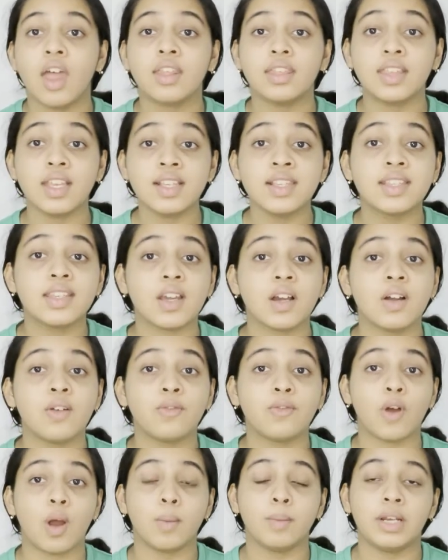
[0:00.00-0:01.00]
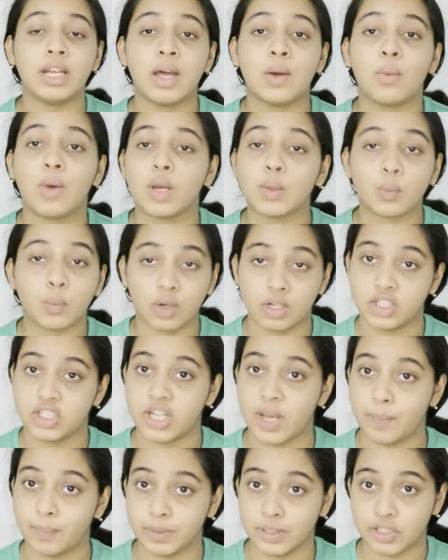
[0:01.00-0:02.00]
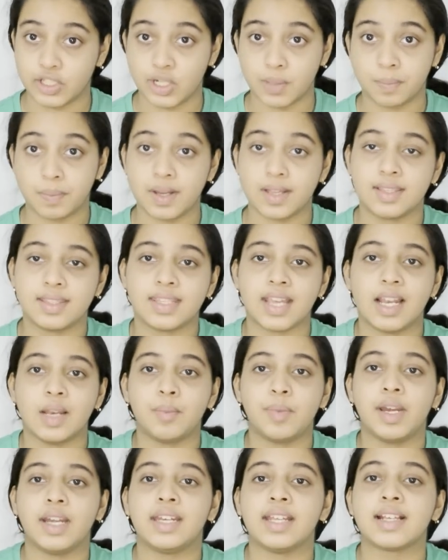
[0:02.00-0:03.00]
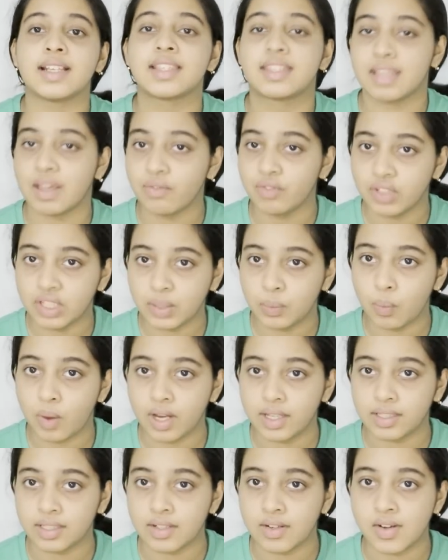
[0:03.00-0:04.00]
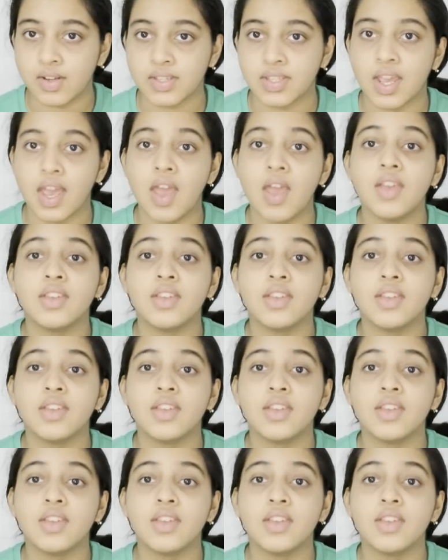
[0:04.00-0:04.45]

This year, Formula One World Championship is celebrating 71 years